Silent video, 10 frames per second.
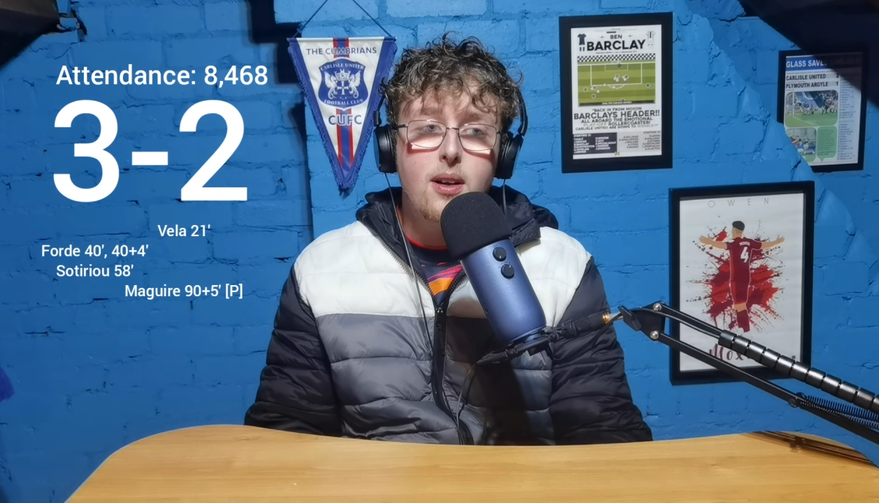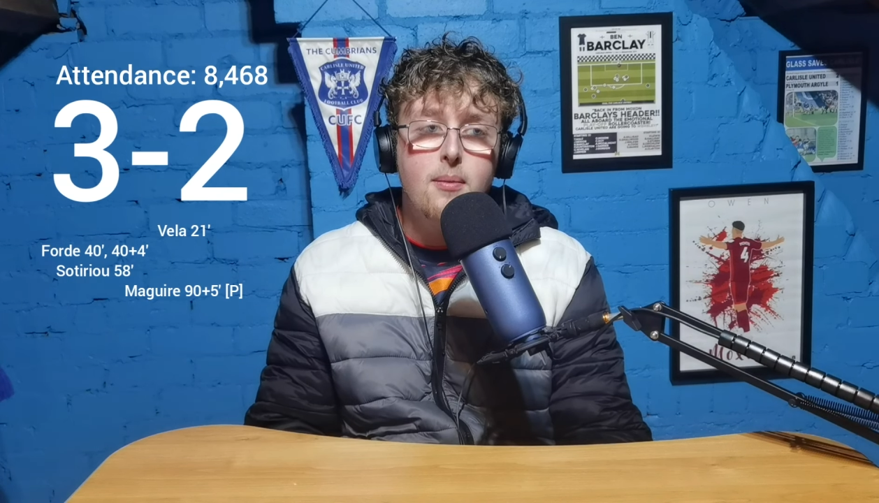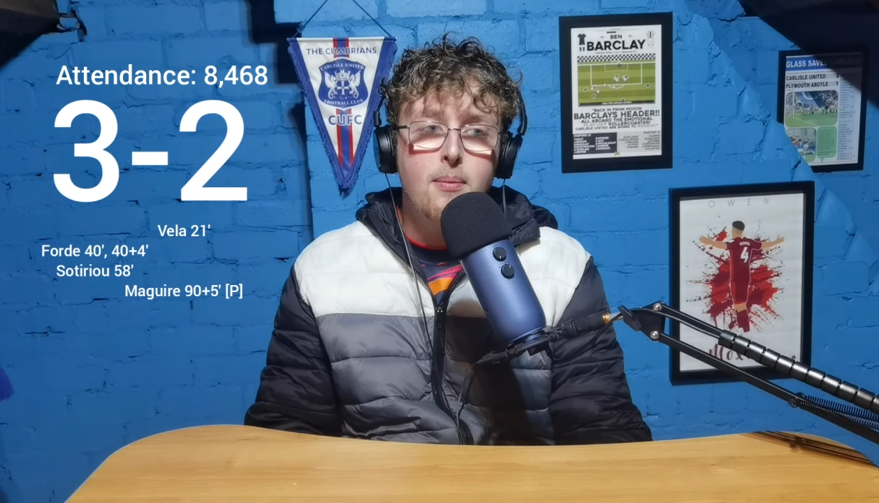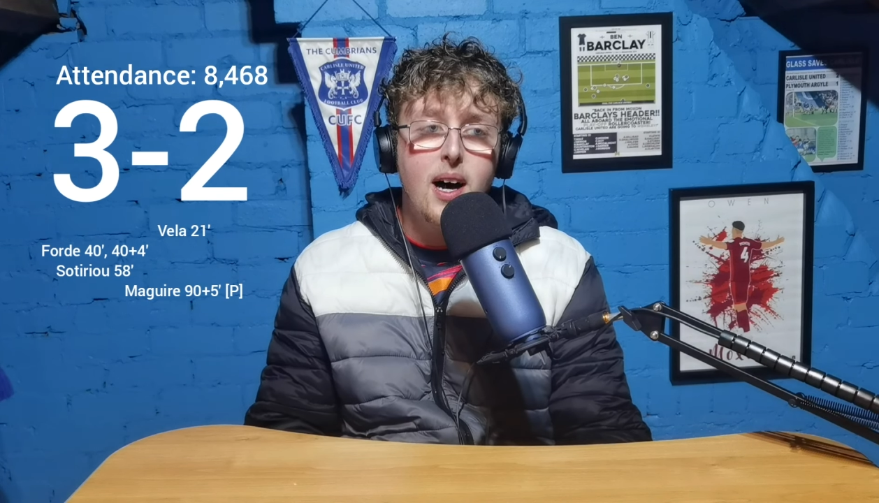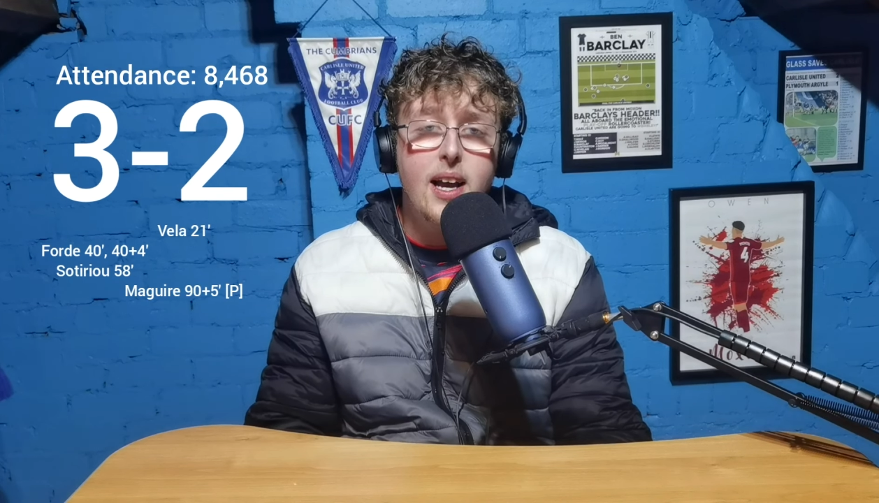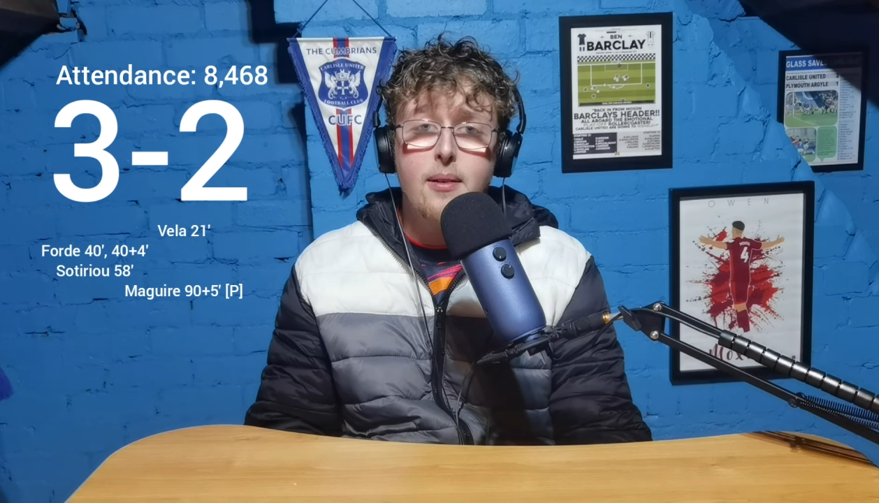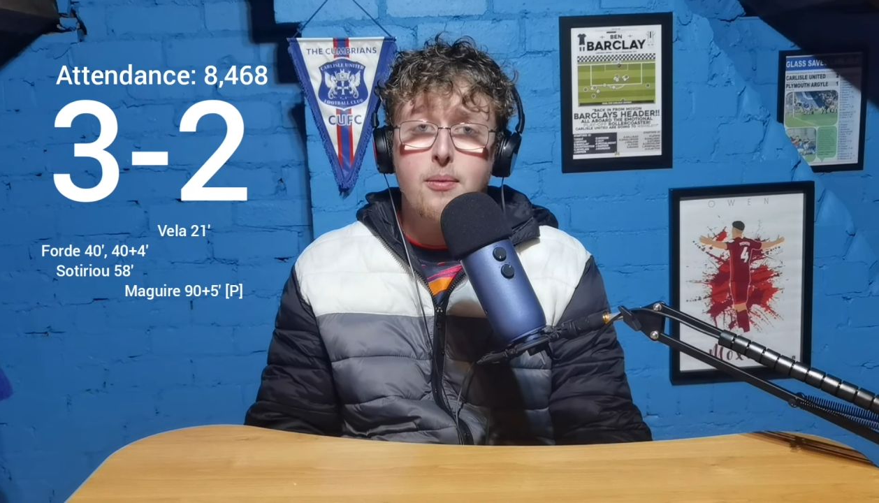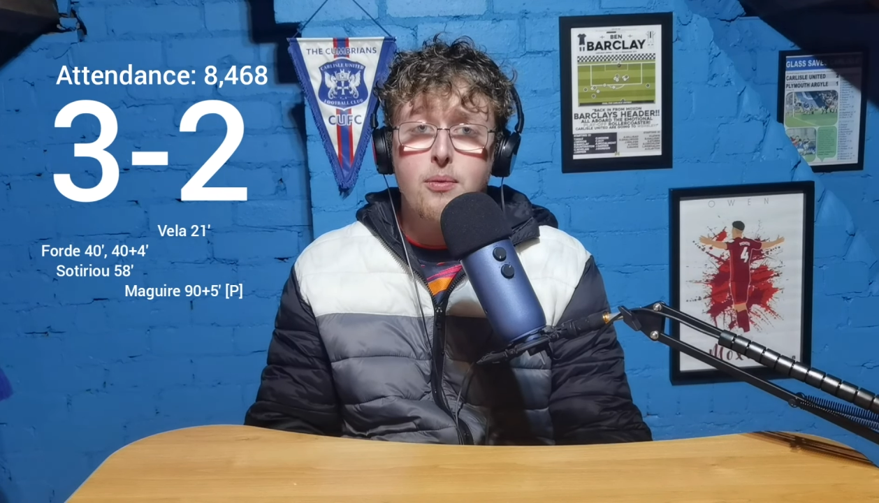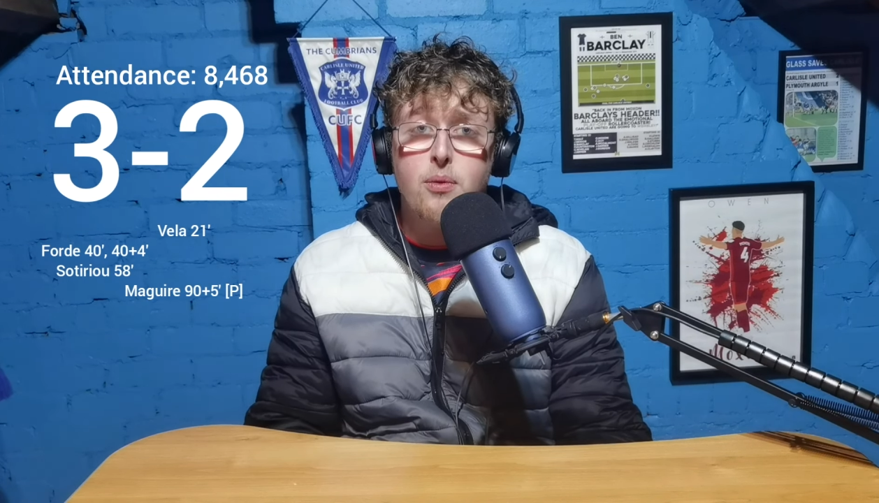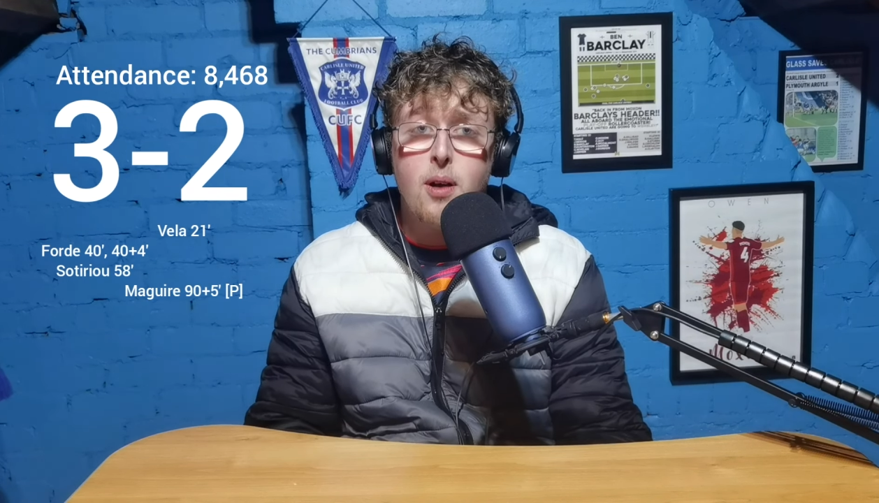My
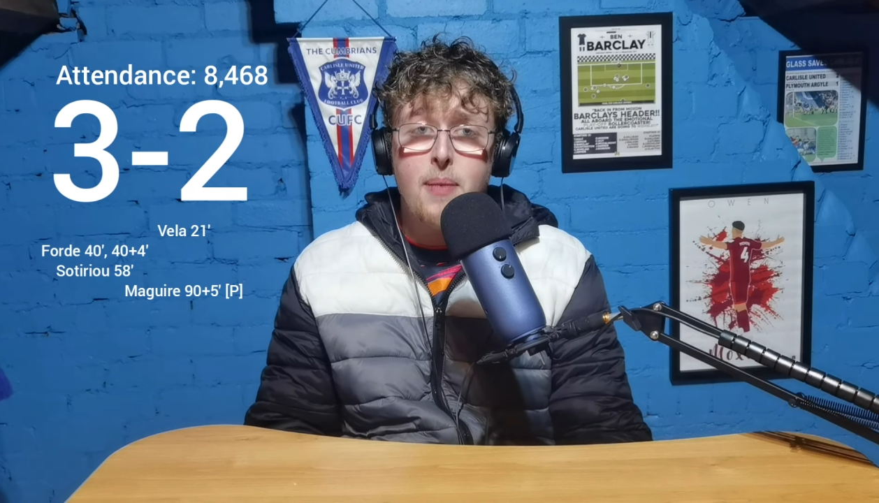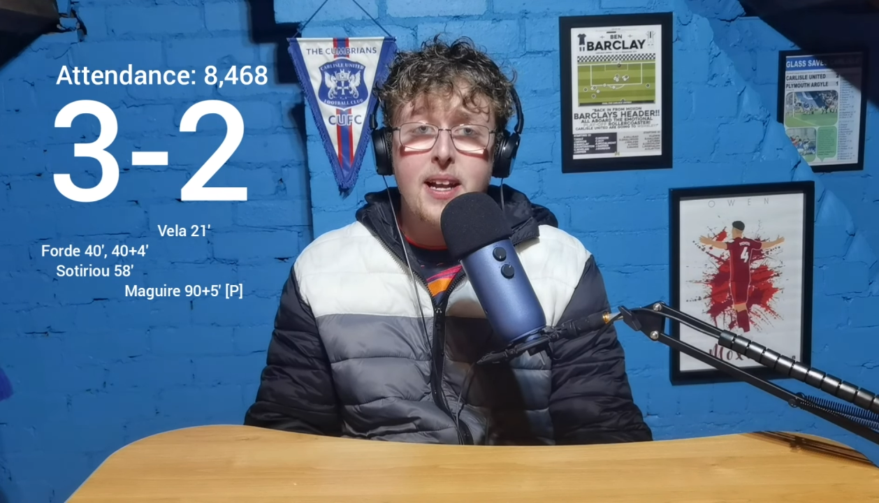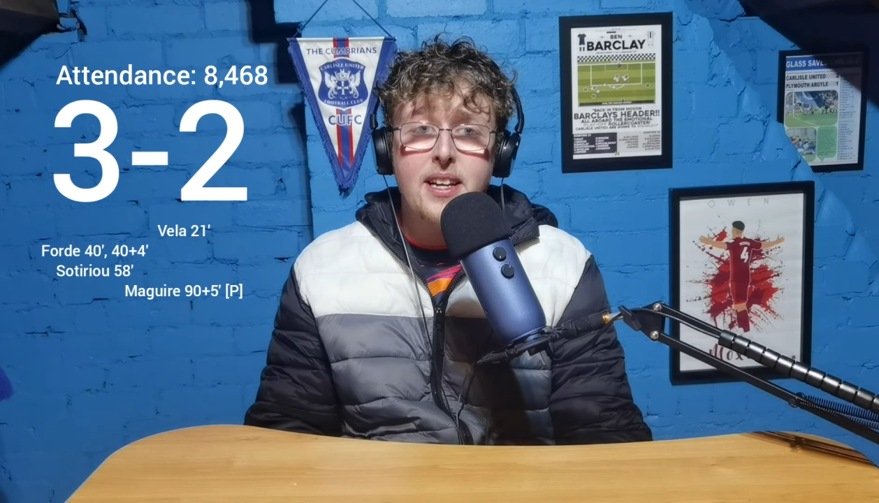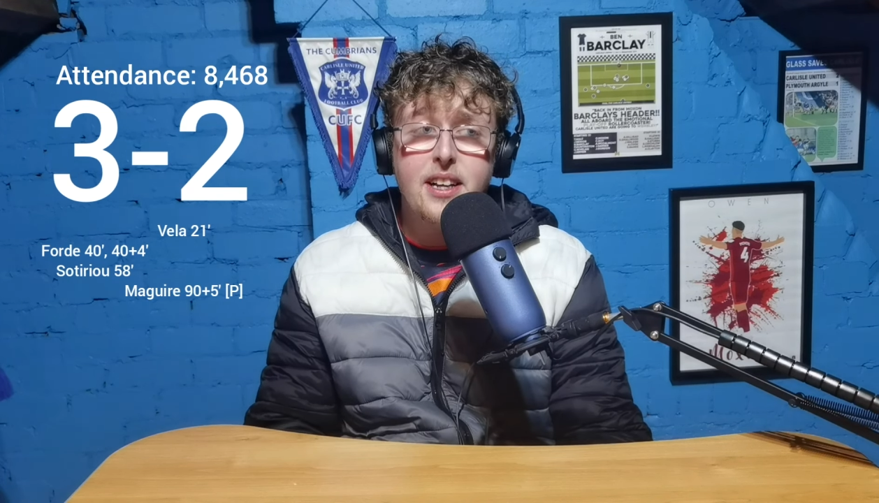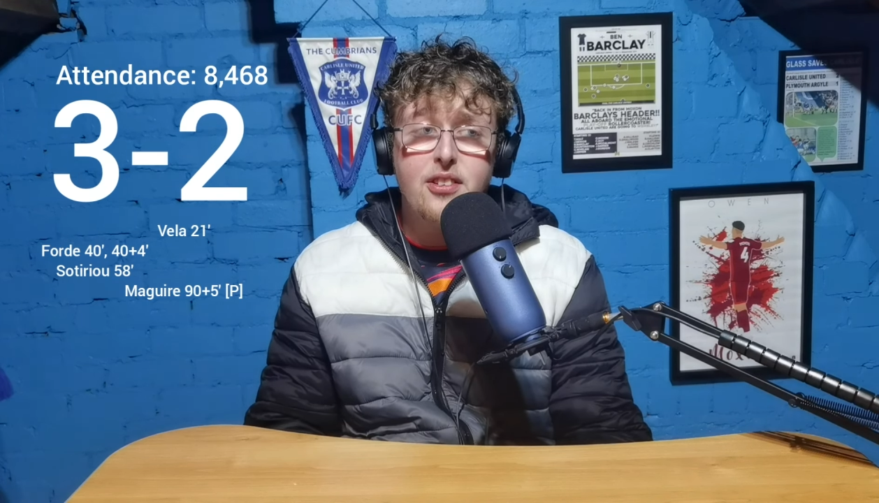opinion is